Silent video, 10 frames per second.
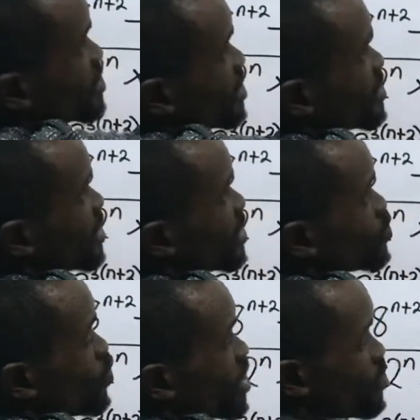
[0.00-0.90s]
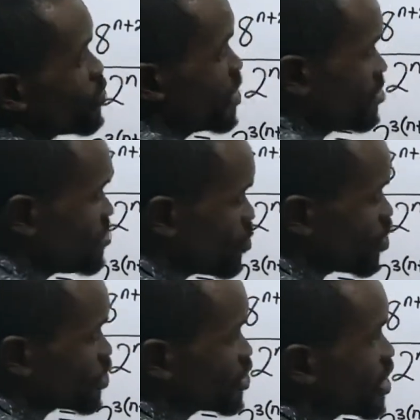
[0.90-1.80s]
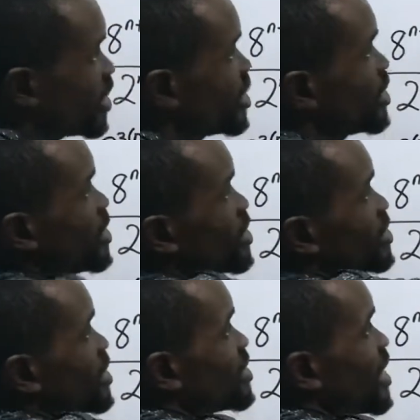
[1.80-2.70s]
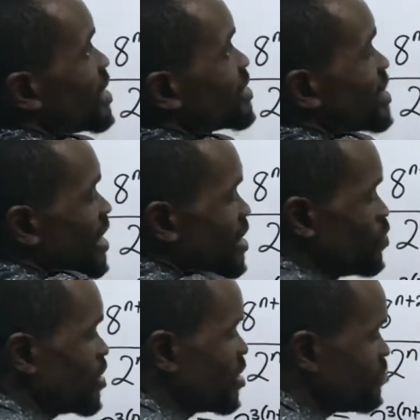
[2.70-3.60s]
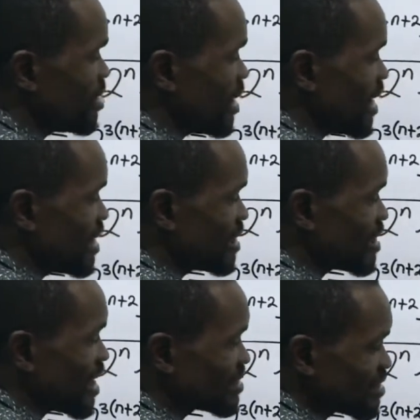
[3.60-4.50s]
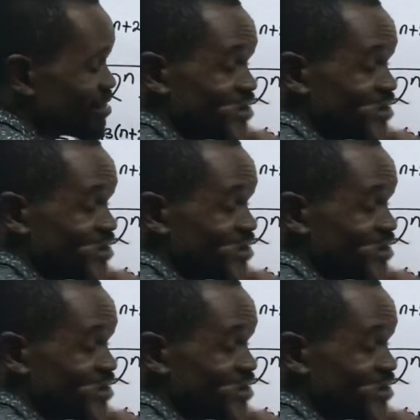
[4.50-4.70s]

3 times 1 will give me what? 3. 3 times n will give me n times 3.